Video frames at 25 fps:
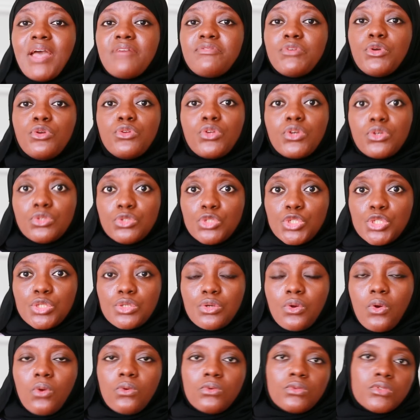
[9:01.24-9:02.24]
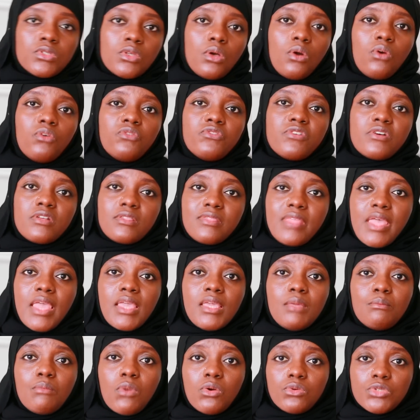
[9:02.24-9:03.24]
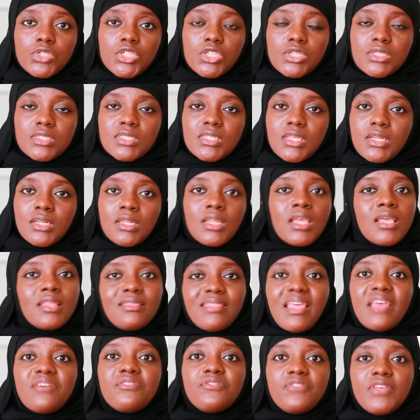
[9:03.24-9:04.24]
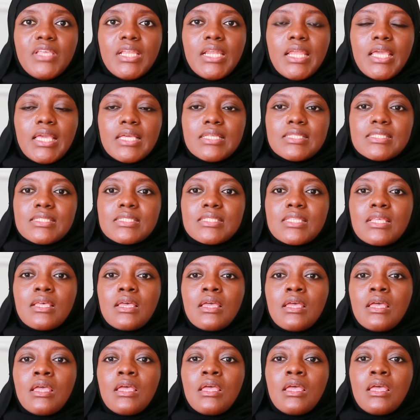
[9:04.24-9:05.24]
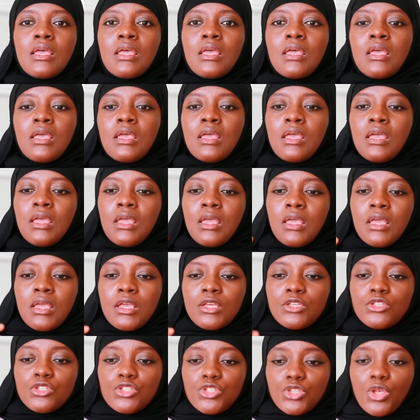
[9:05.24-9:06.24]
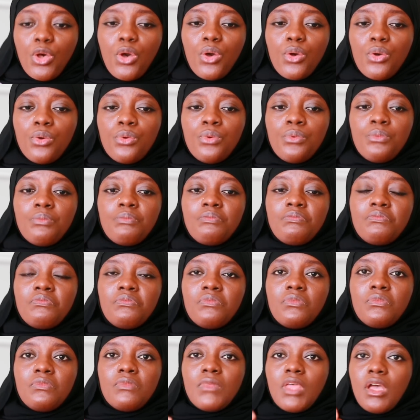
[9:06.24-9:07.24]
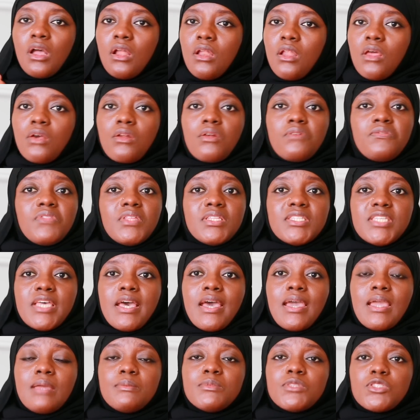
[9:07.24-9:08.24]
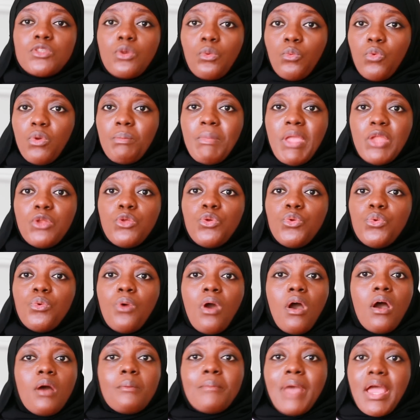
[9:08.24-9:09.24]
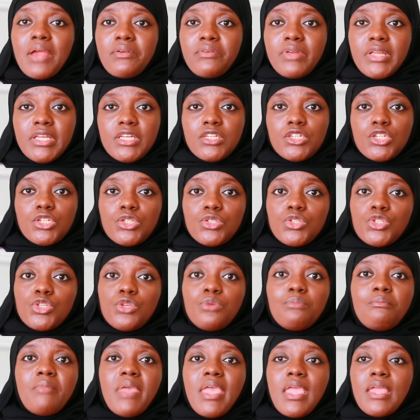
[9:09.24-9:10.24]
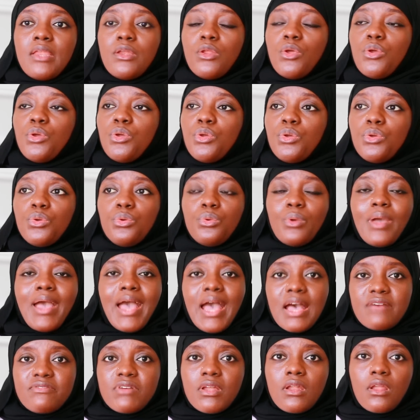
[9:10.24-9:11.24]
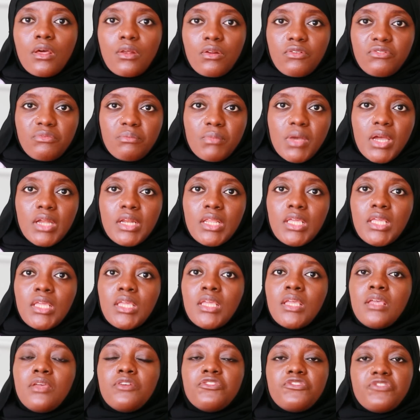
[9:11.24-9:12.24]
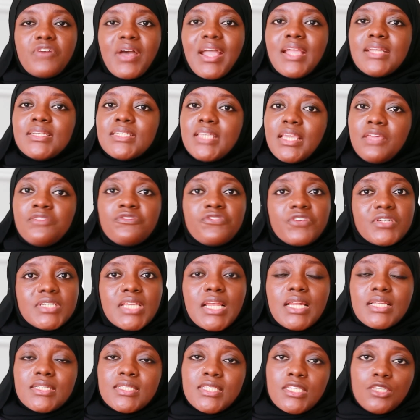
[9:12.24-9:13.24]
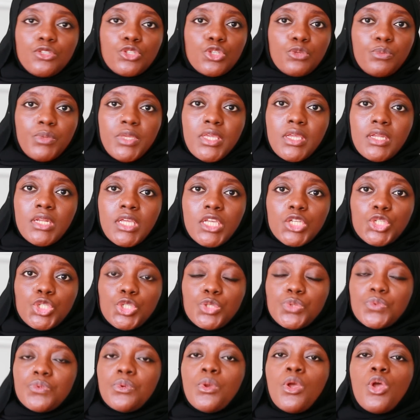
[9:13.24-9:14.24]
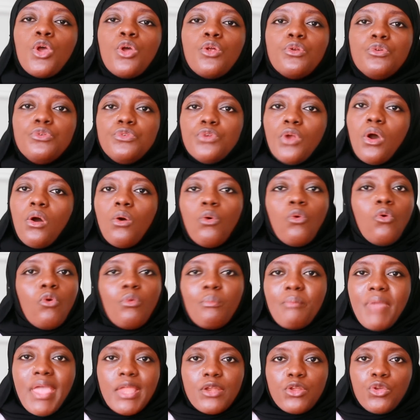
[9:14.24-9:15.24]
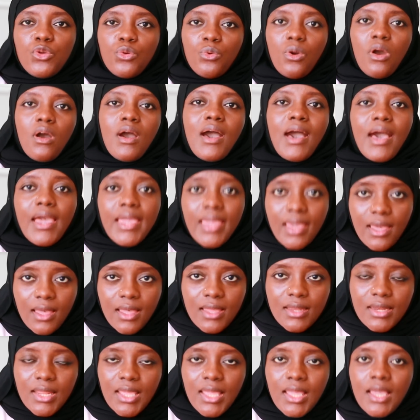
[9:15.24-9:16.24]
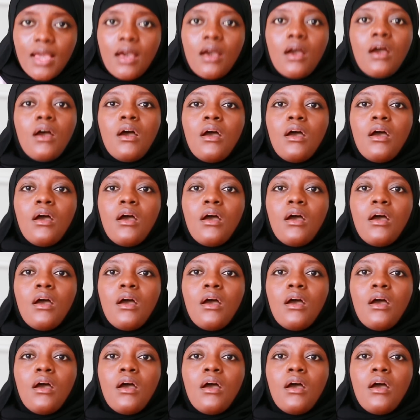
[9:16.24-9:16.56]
have good controls over their emotions and their feelings. So a lot of the times, women who are married to men who have a lot of money find infidelity to be an issue. Not all men who are high-earning